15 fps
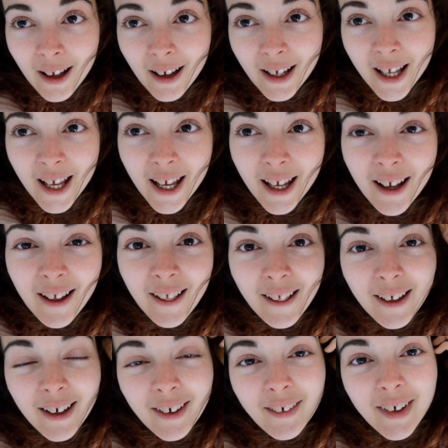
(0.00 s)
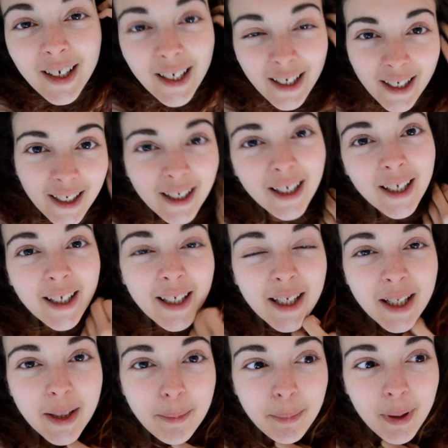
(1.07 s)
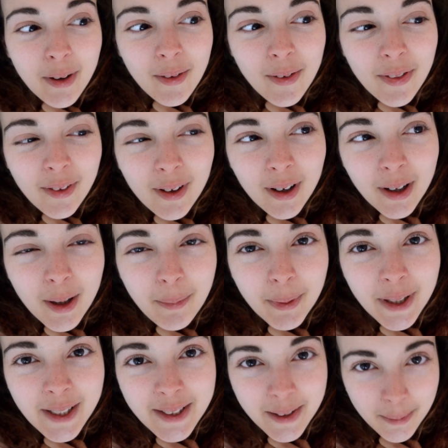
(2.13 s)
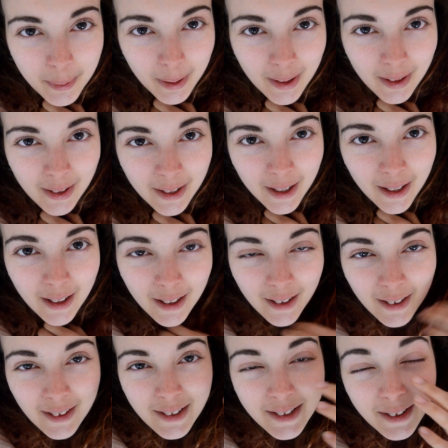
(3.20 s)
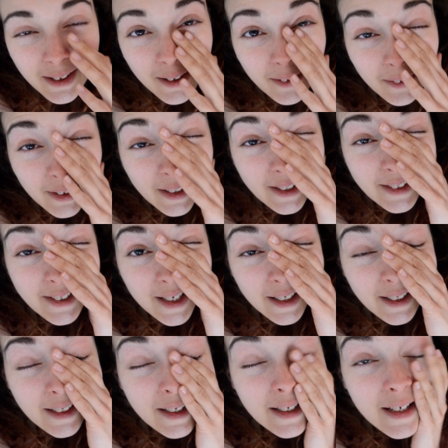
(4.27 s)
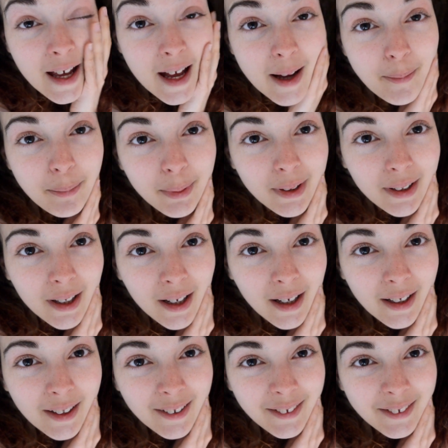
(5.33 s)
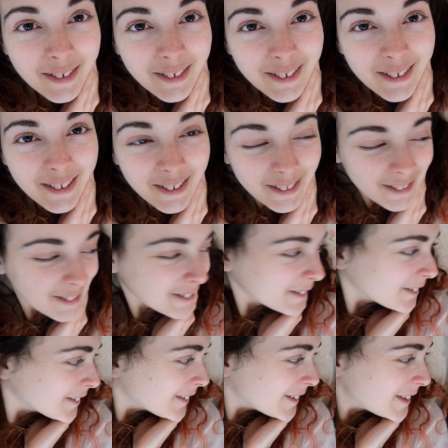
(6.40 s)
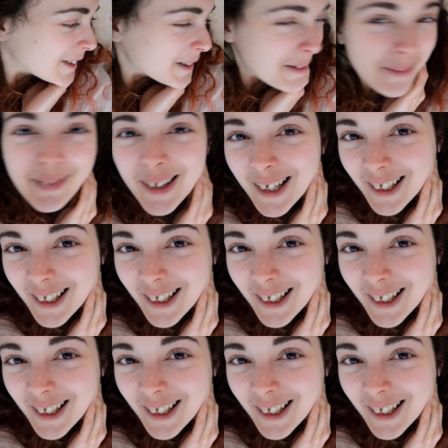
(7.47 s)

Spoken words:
Okay, we both got up like super early, so we're gonna take a nap. I don't. Shut up.